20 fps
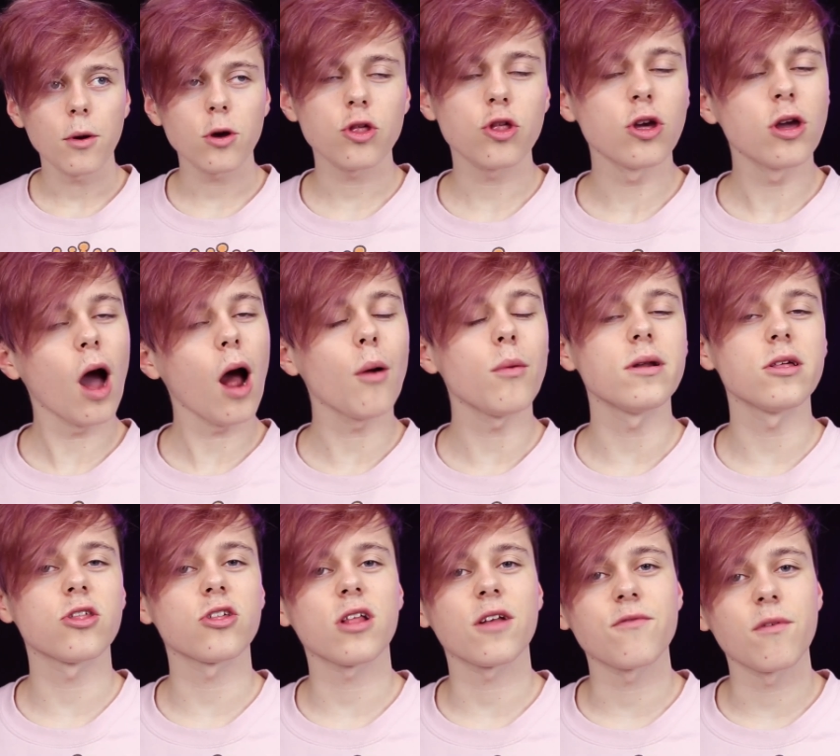because you can't
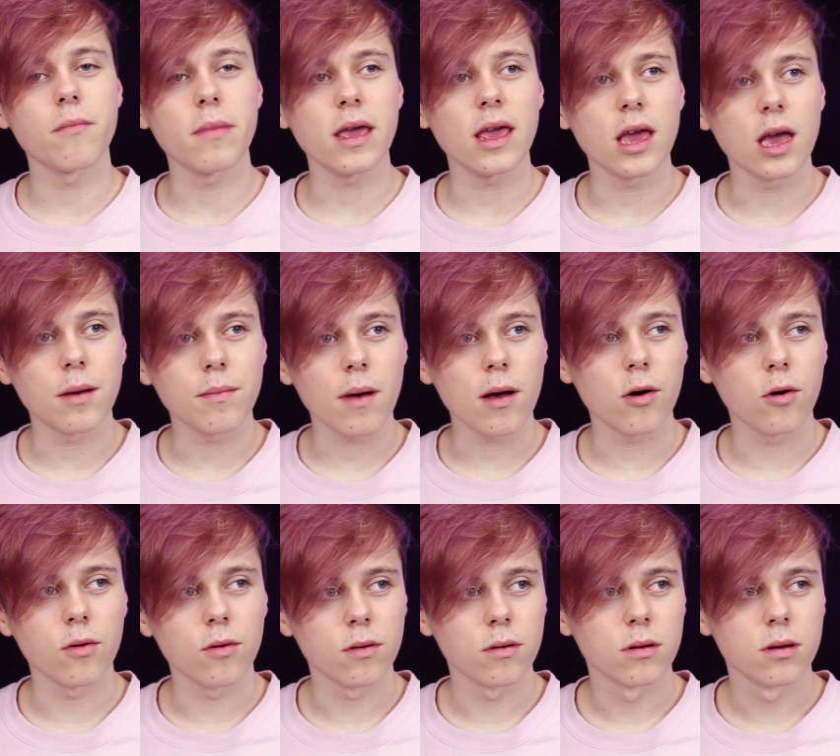really just have a meeting
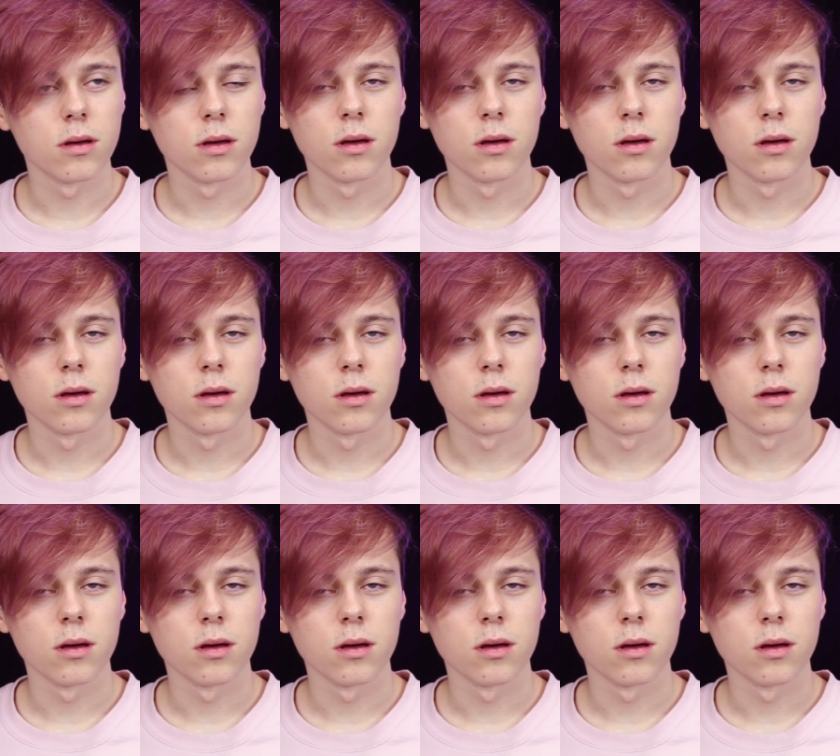about